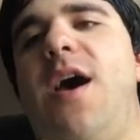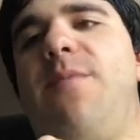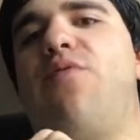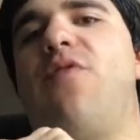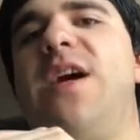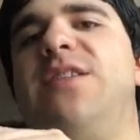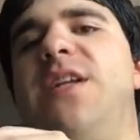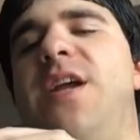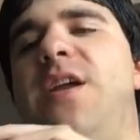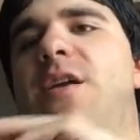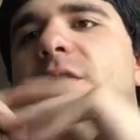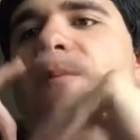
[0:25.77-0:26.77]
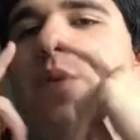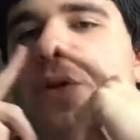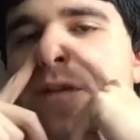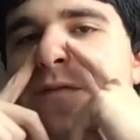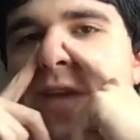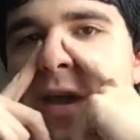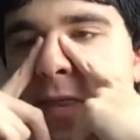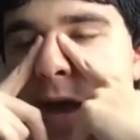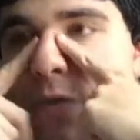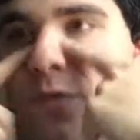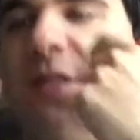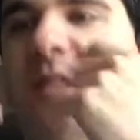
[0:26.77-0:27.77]
president of Bolivia,
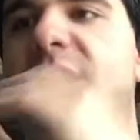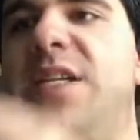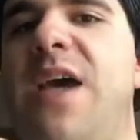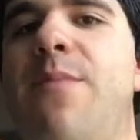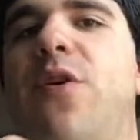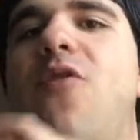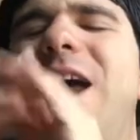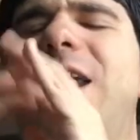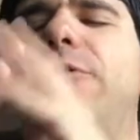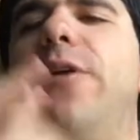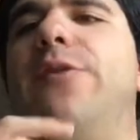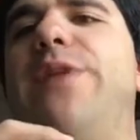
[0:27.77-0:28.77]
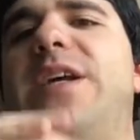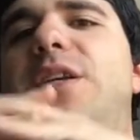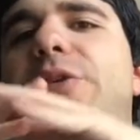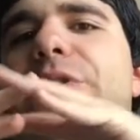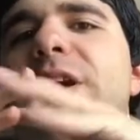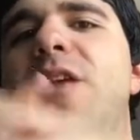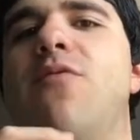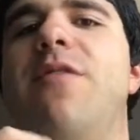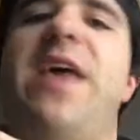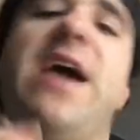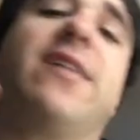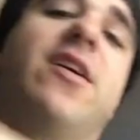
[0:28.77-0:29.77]
that was the democratically elected leader of
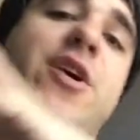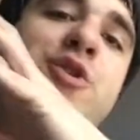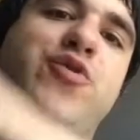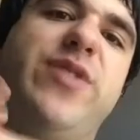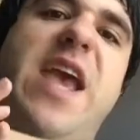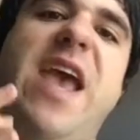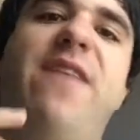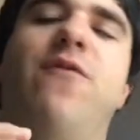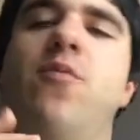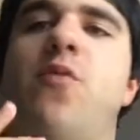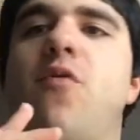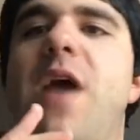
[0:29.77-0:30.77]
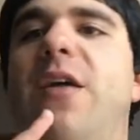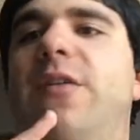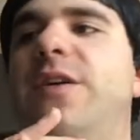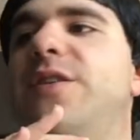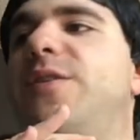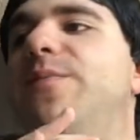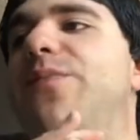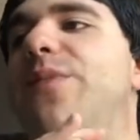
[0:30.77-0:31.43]
that country, Evo Morales.